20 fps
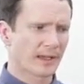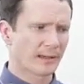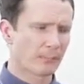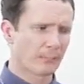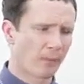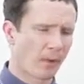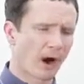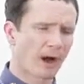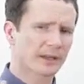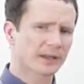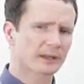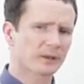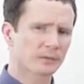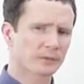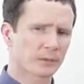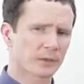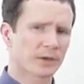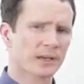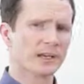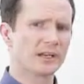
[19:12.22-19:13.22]
model
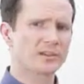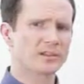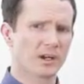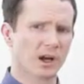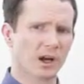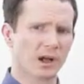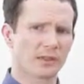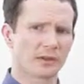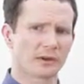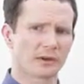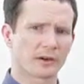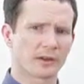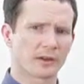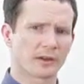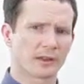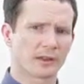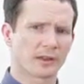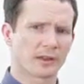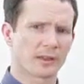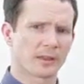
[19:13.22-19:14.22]
for each other
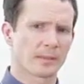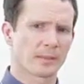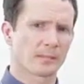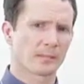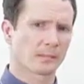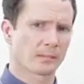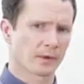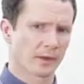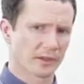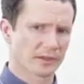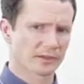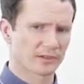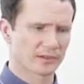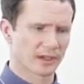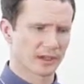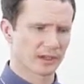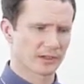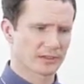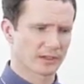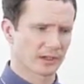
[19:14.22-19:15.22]

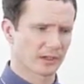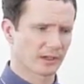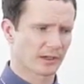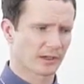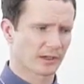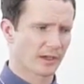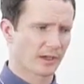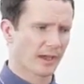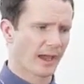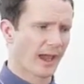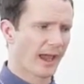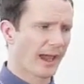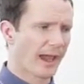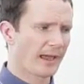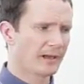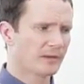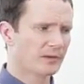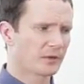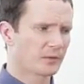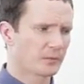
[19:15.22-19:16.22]
pronunciation
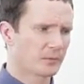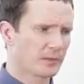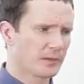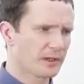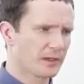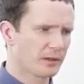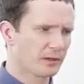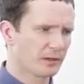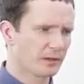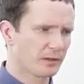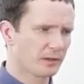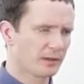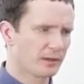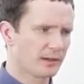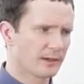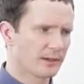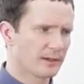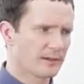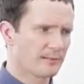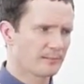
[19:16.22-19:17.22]
and to feel
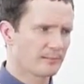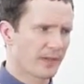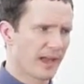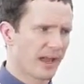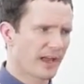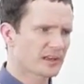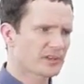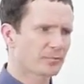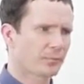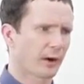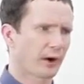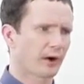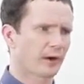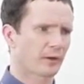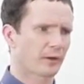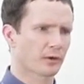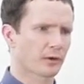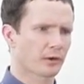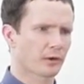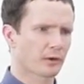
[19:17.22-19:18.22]
as part
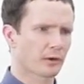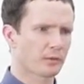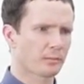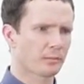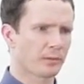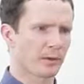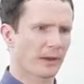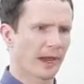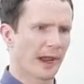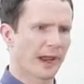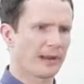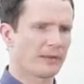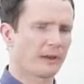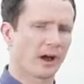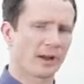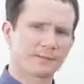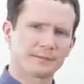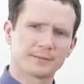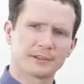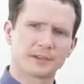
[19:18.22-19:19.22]
of the group and
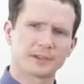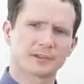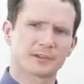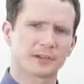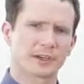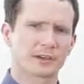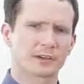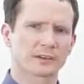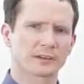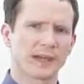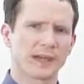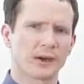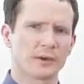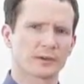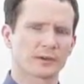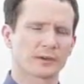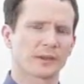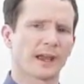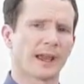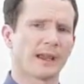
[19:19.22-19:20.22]
not feel singled
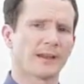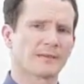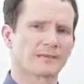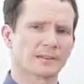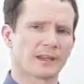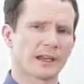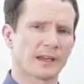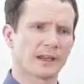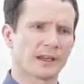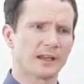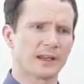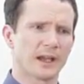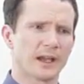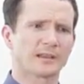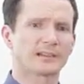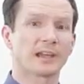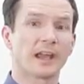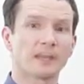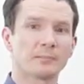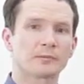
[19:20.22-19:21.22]
out as they
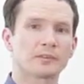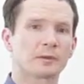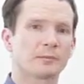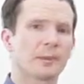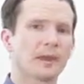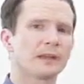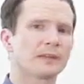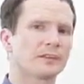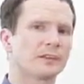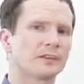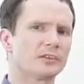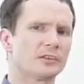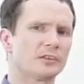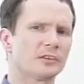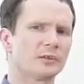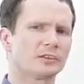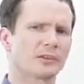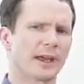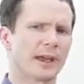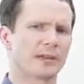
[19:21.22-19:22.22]
attempt to make these
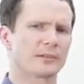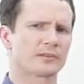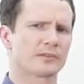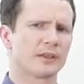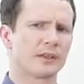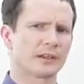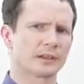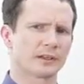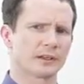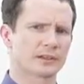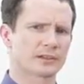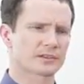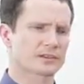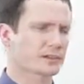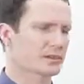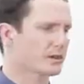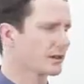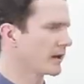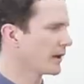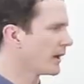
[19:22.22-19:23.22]
new sounds in
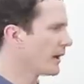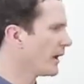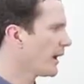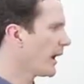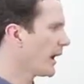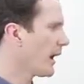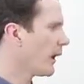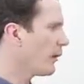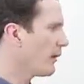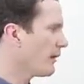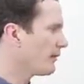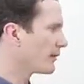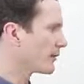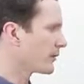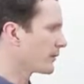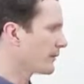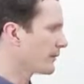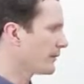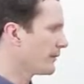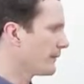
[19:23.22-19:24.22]
English.
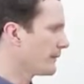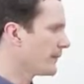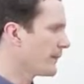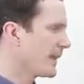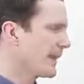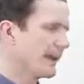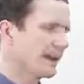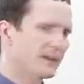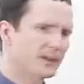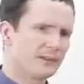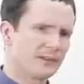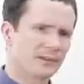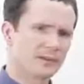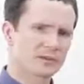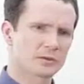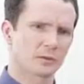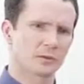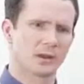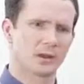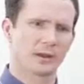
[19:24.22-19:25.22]
However,
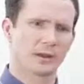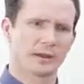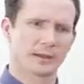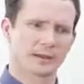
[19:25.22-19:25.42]
individual